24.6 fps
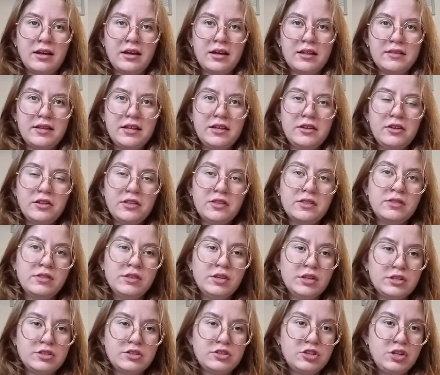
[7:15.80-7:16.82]
they're not
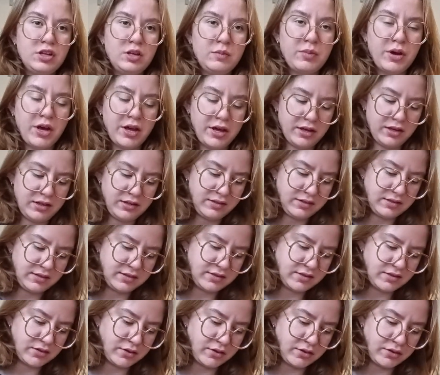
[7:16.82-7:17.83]
the
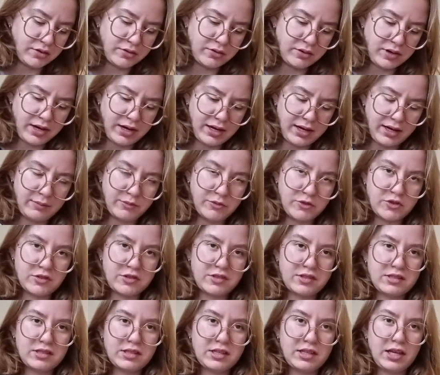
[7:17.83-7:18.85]
cheapest, so I'm
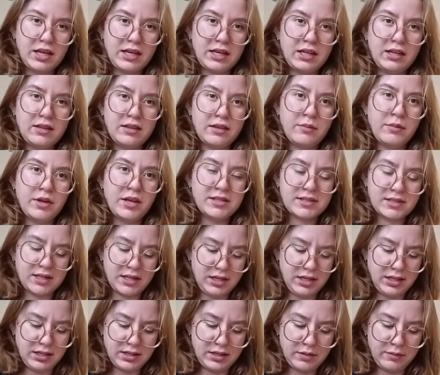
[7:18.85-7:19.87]
just getting them as I
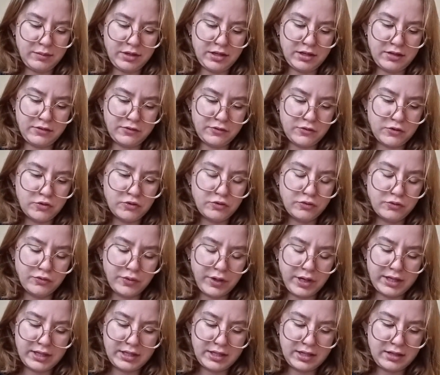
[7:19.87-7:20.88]
need them. I have two
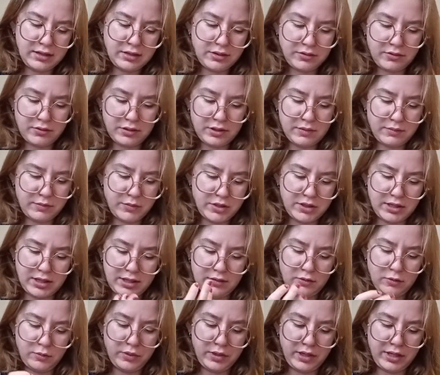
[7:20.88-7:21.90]
right now, but I
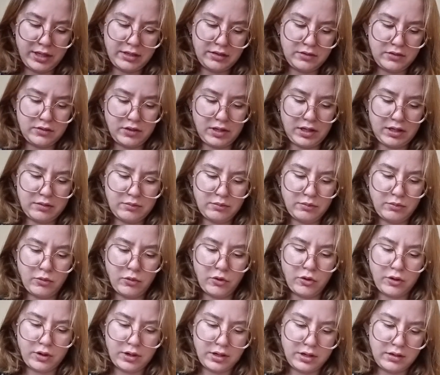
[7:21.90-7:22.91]
do plan to get
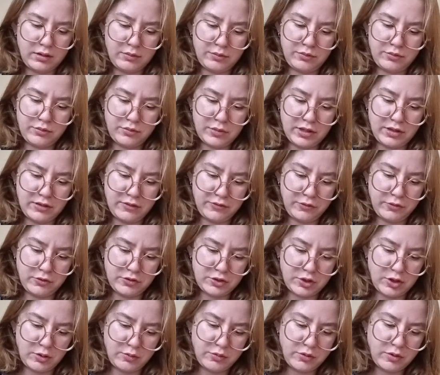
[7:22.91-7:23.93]
more in the
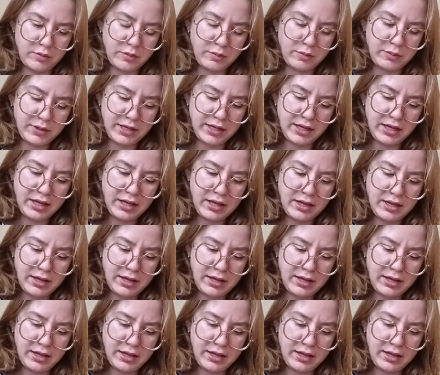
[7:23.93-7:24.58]
future, probably.